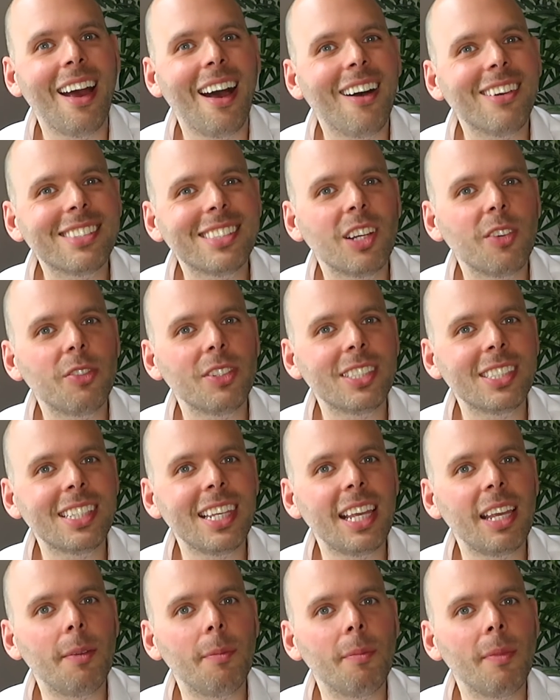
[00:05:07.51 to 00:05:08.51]
our
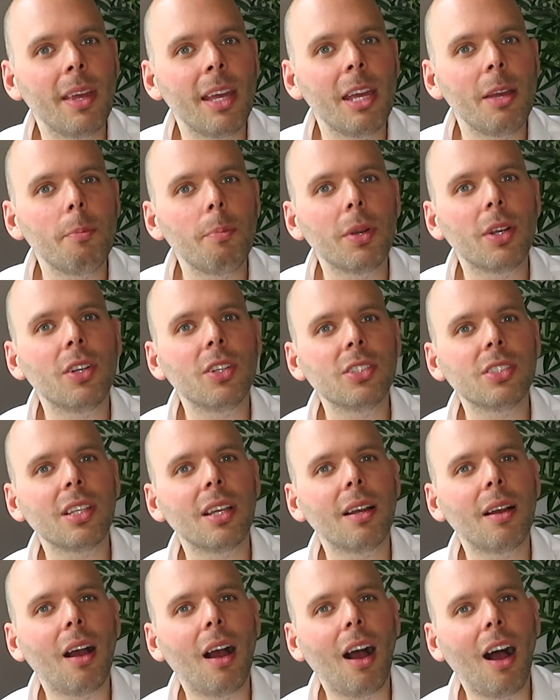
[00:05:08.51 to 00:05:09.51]
self-esteem, because
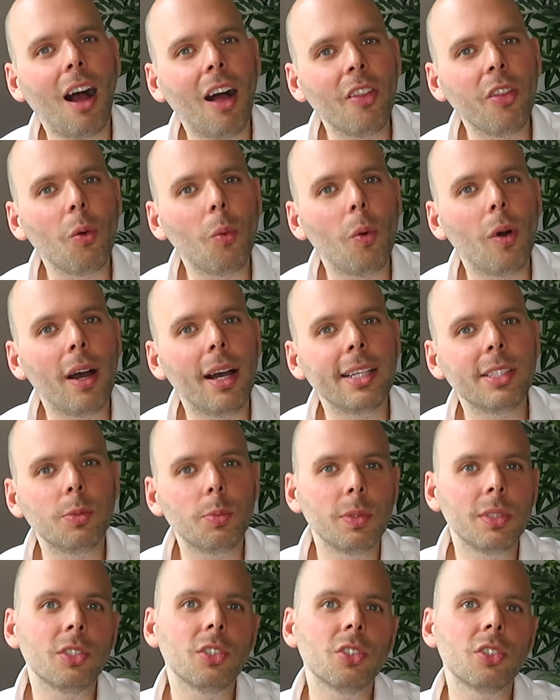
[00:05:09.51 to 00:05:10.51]
otherwise
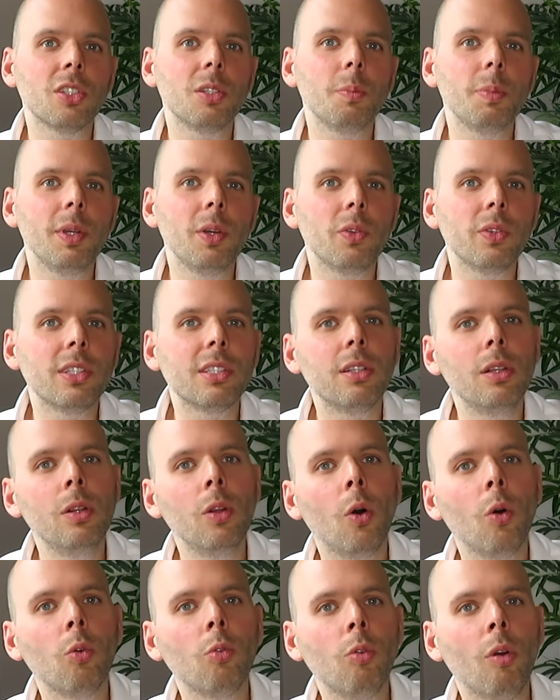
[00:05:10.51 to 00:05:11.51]
we're just going to be on this
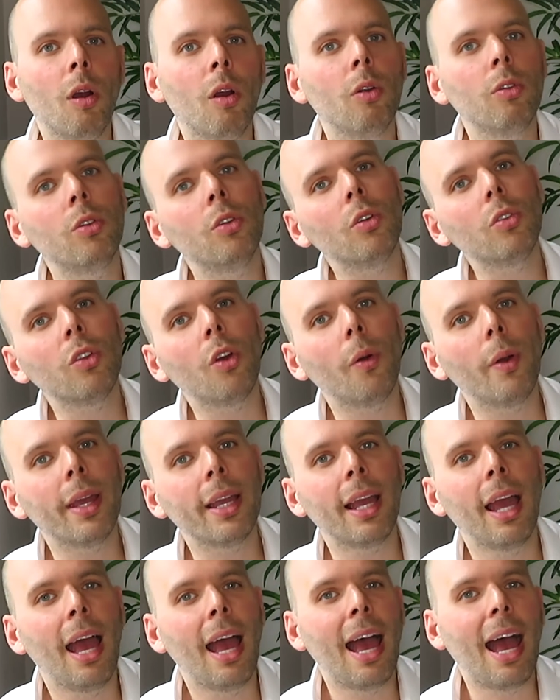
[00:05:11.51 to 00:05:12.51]
long road not knowing